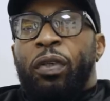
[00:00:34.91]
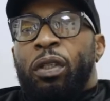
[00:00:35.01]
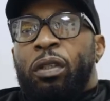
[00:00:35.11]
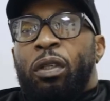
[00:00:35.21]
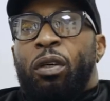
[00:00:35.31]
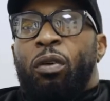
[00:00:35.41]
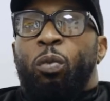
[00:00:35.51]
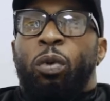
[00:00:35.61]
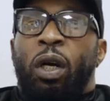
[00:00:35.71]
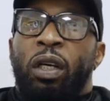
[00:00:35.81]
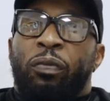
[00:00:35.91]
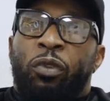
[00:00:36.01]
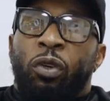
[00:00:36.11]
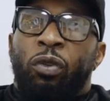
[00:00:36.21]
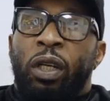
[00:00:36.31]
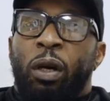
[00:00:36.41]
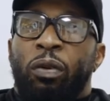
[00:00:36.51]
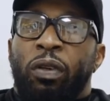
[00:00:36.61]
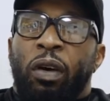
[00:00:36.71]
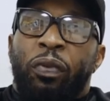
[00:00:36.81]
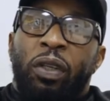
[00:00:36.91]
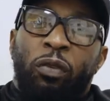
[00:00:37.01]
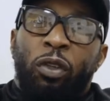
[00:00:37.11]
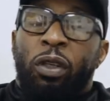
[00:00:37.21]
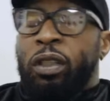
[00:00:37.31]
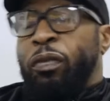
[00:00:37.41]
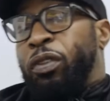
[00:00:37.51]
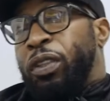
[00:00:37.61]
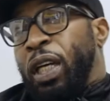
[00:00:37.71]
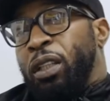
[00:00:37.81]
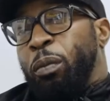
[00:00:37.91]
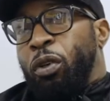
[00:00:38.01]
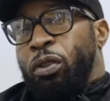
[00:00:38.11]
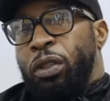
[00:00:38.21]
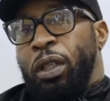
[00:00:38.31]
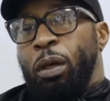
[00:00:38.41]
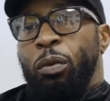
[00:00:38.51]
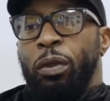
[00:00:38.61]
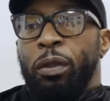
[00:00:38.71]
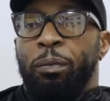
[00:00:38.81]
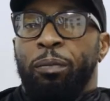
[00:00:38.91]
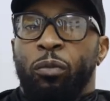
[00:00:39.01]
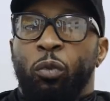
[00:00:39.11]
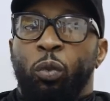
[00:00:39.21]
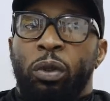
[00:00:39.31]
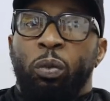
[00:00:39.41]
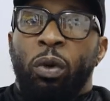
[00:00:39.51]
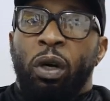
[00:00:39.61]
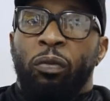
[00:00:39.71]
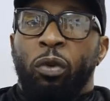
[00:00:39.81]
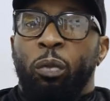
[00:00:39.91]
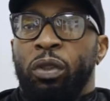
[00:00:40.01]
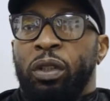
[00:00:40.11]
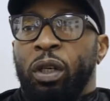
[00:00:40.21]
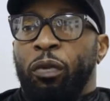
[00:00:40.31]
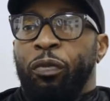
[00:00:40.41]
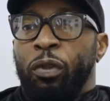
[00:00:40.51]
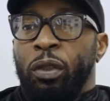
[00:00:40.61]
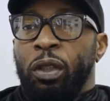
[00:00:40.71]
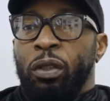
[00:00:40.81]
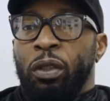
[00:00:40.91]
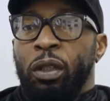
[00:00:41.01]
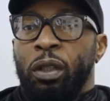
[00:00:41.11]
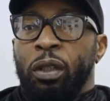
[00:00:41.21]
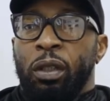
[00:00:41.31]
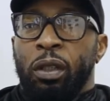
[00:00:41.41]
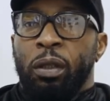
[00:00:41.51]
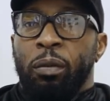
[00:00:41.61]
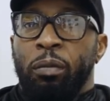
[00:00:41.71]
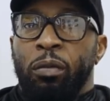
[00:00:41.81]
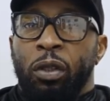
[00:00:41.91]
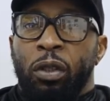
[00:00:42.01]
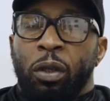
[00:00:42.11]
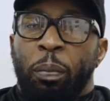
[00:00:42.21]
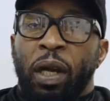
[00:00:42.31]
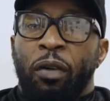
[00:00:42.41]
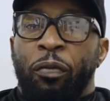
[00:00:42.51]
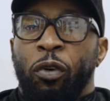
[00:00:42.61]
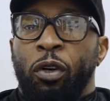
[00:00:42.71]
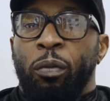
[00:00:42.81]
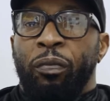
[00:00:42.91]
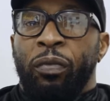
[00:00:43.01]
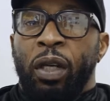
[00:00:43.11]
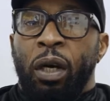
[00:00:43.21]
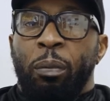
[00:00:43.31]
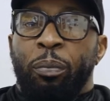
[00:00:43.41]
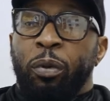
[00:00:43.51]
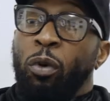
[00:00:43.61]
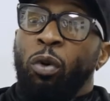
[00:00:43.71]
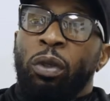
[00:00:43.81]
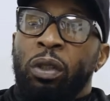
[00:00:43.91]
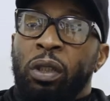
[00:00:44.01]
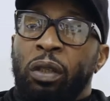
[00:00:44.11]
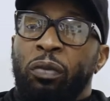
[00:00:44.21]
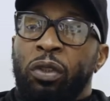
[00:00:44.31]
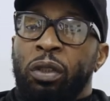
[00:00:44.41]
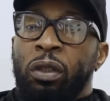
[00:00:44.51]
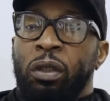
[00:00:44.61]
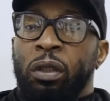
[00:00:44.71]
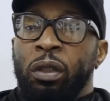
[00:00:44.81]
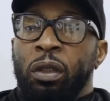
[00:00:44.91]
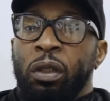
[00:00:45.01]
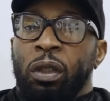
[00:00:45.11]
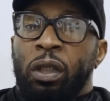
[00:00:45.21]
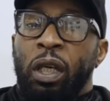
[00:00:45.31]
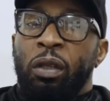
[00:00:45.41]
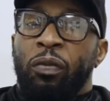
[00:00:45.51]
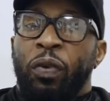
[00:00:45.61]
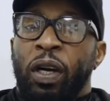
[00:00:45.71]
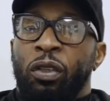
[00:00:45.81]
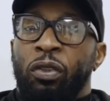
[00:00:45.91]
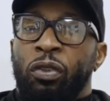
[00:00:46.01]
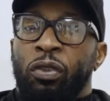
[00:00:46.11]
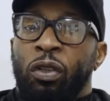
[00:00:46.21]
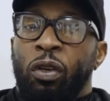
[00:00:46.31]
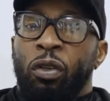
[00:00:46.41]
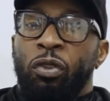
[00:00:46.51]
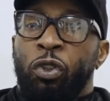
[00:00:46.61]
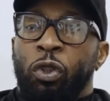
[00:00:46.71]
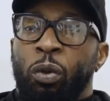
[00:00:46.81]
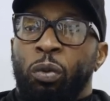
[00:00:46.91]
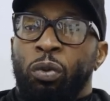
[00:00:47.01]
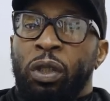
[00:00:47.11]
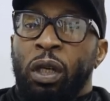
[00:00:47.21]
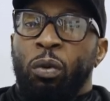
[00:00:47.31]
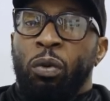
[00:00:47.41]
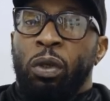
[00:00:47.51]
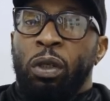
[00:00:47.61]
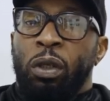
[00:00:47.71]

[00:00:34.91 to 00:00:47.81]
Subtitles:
think what I've done now, I think I've learned a different side of boxing now with what I've done with Zelfa and Linden and the platform that promoting gives and getting fighters on shows now.